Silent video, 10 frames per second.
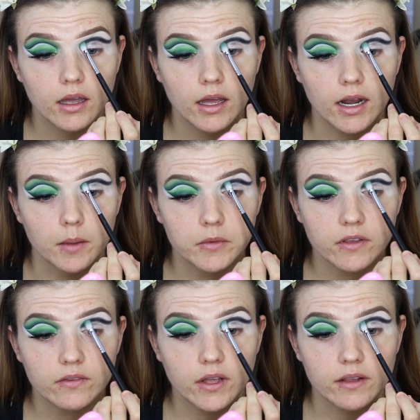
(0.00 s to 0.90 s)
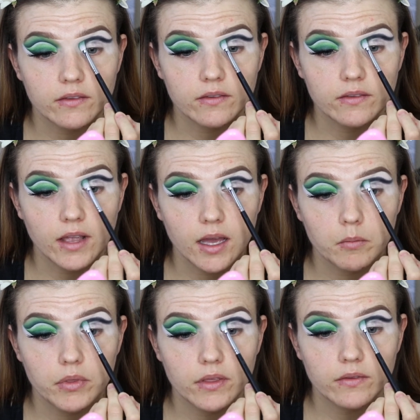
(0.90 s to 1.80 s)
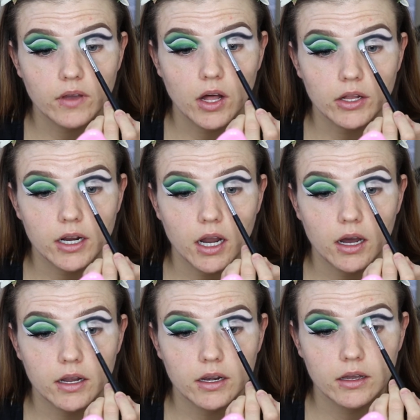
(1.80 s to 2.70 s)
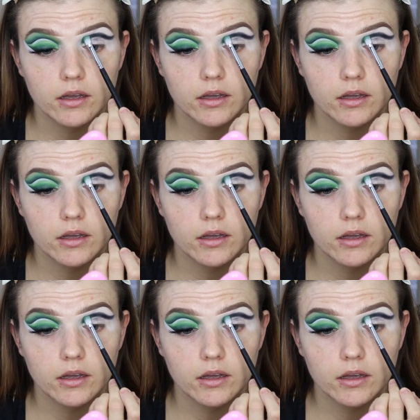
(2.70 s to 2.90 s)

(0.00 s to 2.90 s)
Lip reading: And I'm just going to stamp this color on.